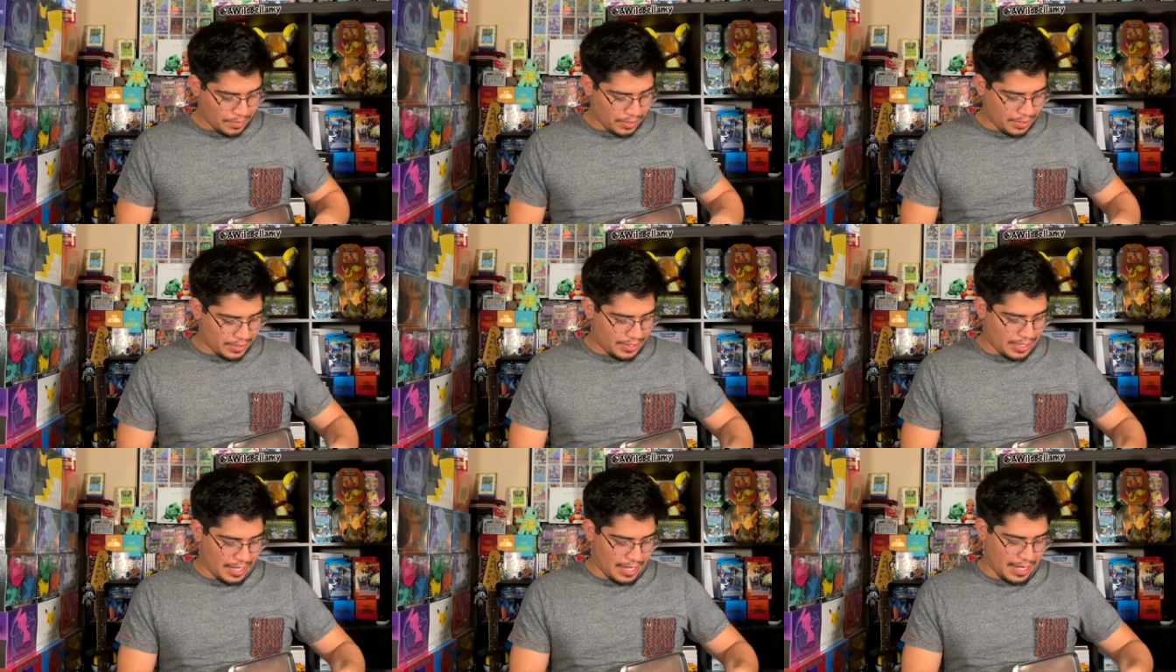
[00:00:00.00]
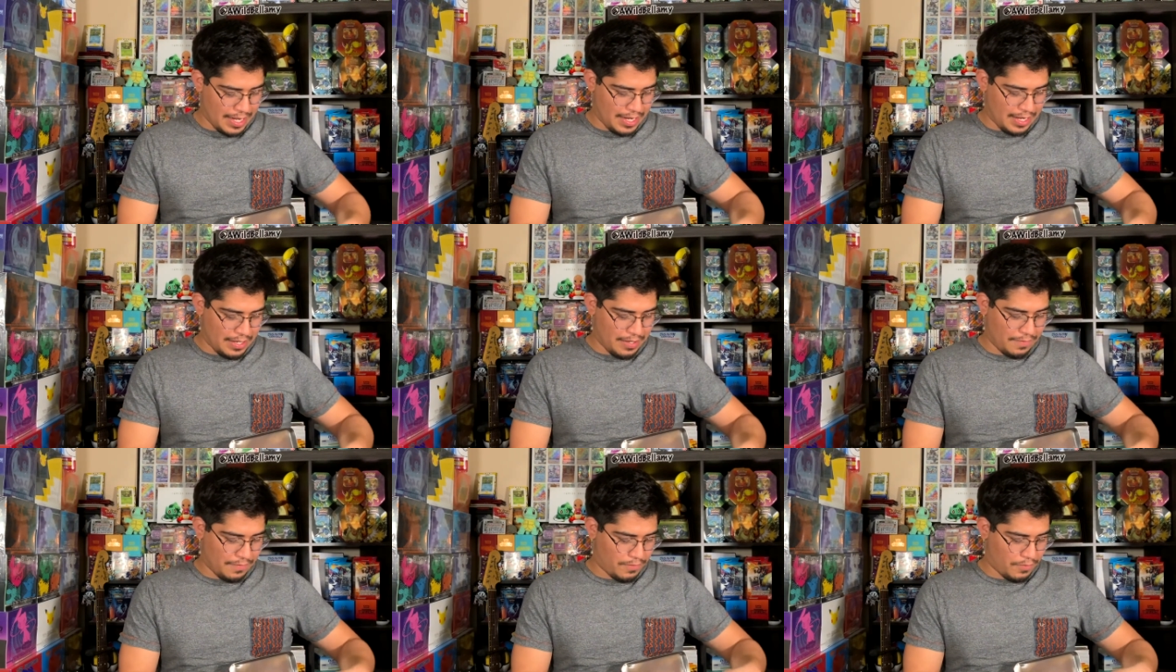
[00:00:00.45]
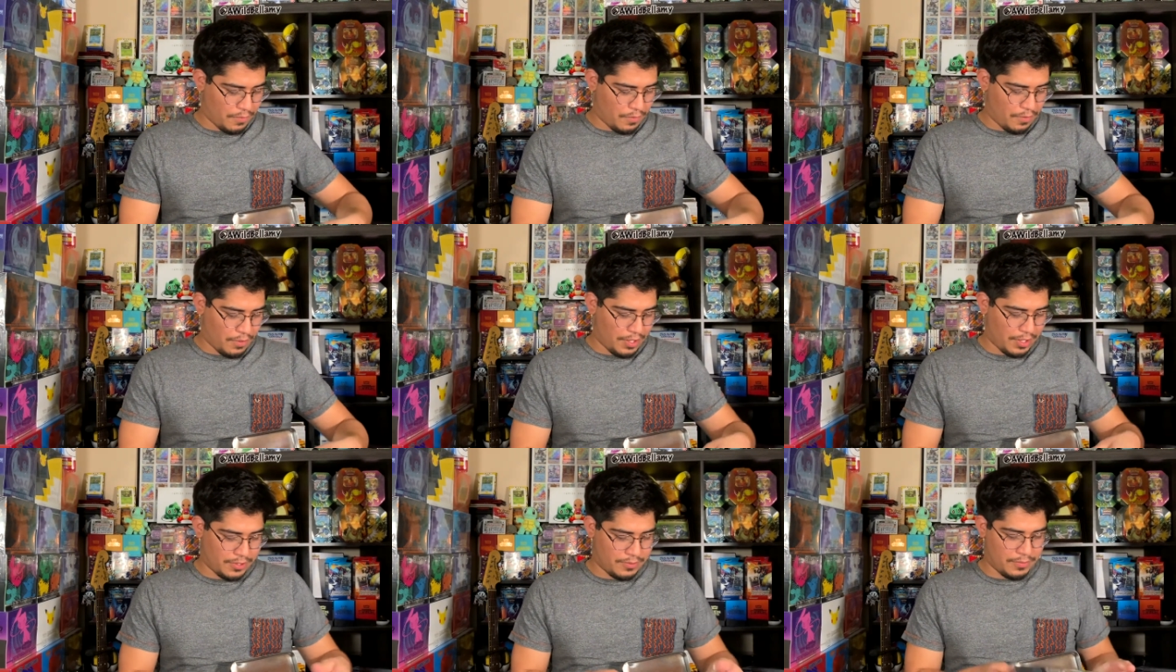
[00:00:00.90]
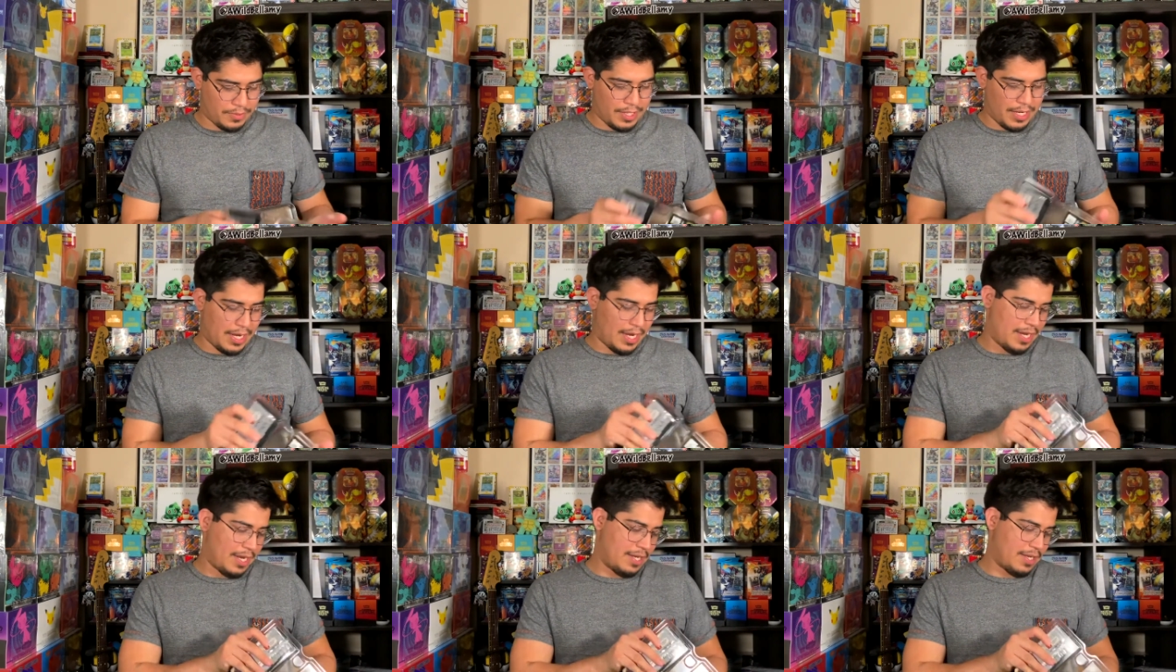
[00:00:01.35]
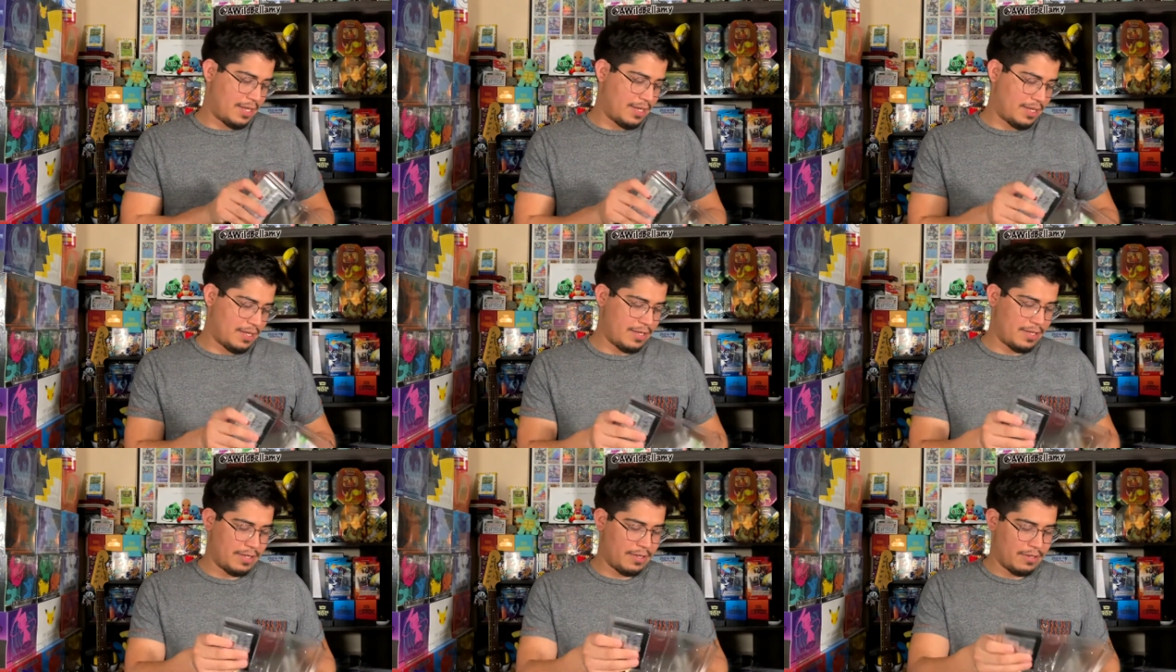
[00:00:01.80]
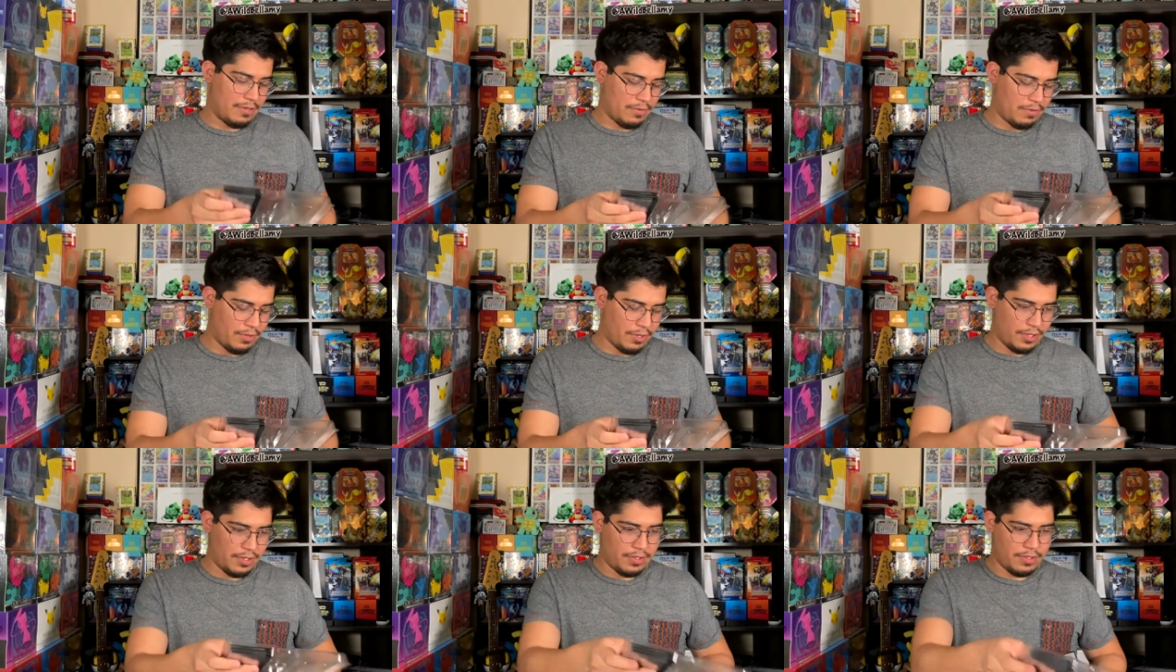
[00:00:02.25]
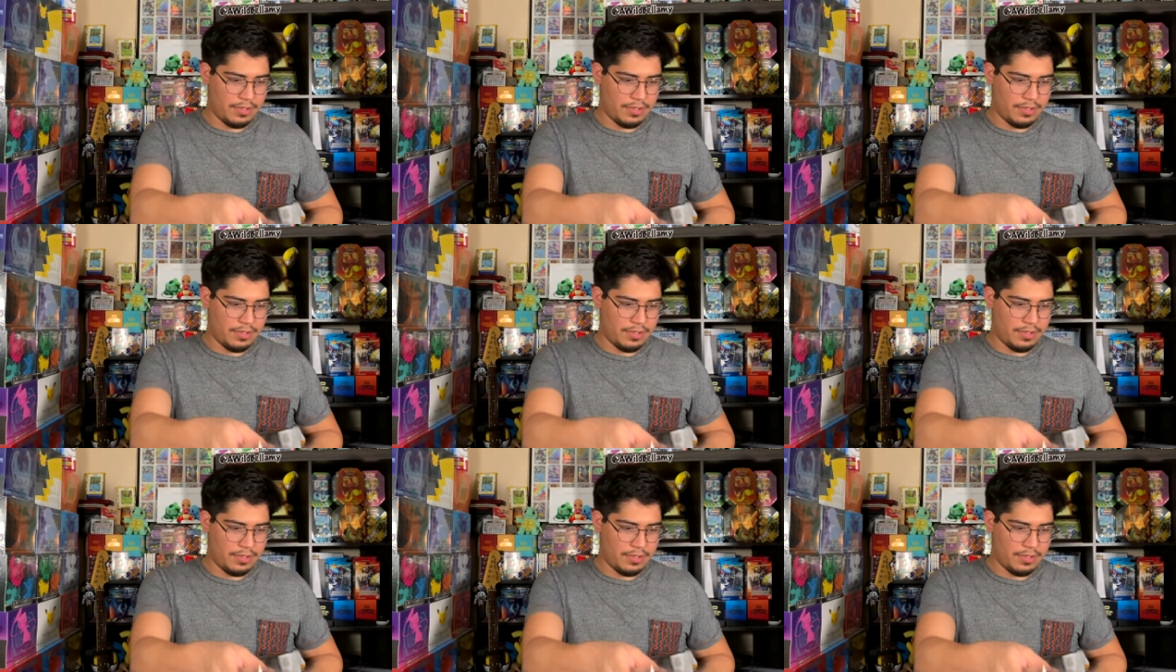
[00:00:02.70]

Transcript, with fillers: Then, of course, we get, wait,